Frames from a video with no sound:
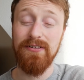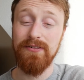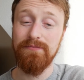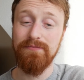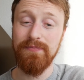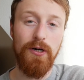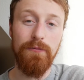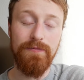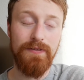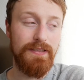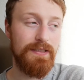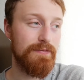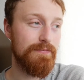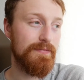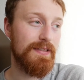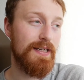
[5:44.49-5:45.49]
or
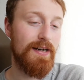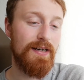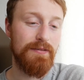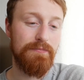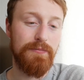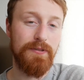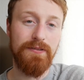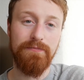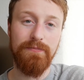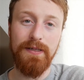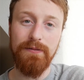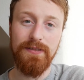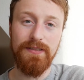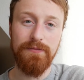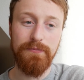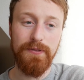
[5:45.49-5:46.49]
hopefully not, but
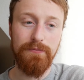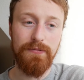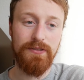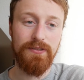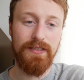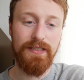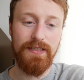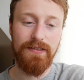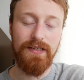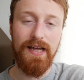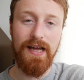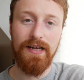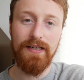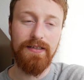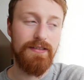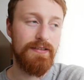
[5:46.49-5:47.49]
maybe some people trying to
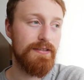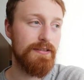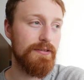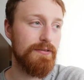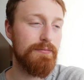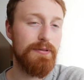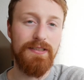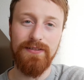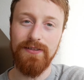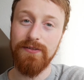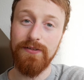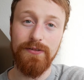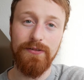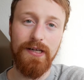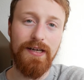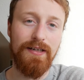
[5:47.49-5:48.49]
hack it too. Please don't
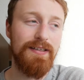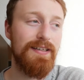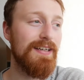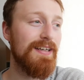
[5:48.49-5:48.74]
do that.